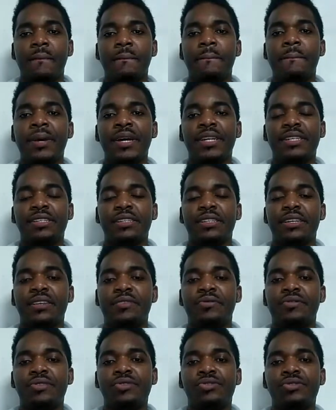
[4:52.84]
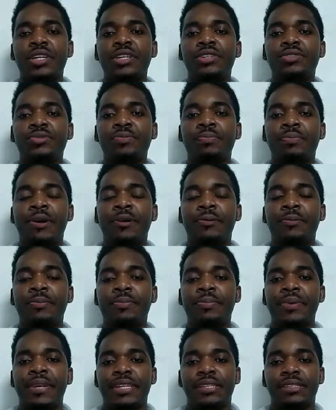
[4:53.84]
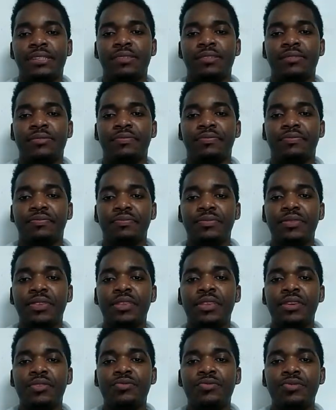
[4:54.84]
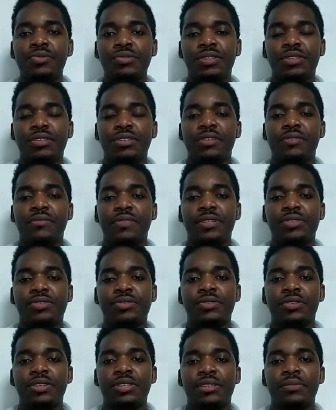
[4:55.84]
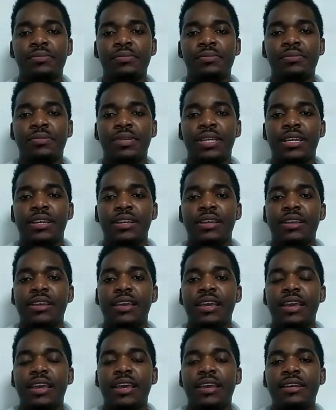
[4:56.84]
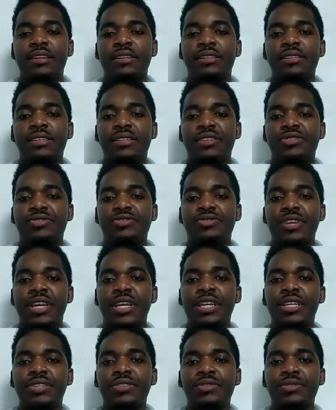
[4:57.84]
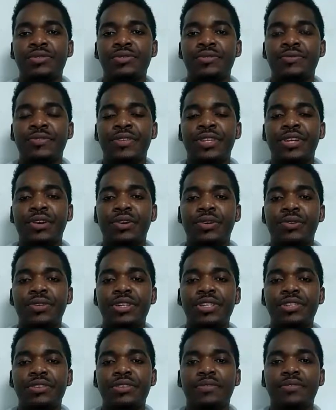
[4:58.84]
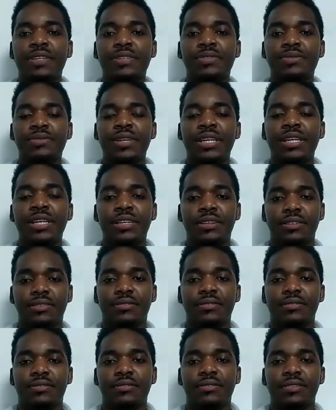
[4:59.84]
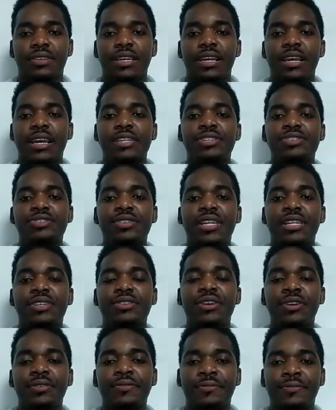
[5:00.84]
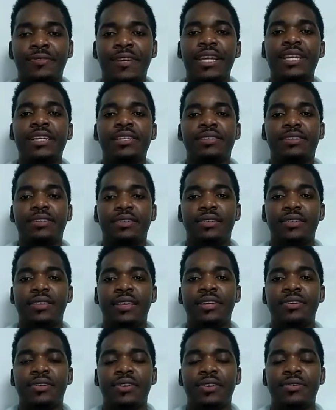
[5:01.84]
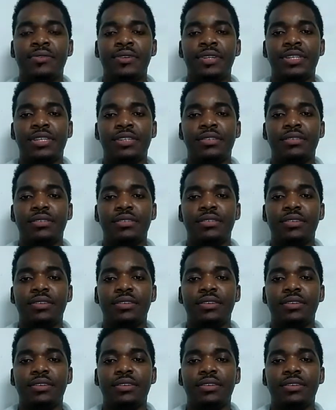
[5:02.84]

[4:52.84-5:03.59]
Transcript: But if you try to palpate the root of the scrotum and trying to look for the origin of the swelling, and you cannot find that origin,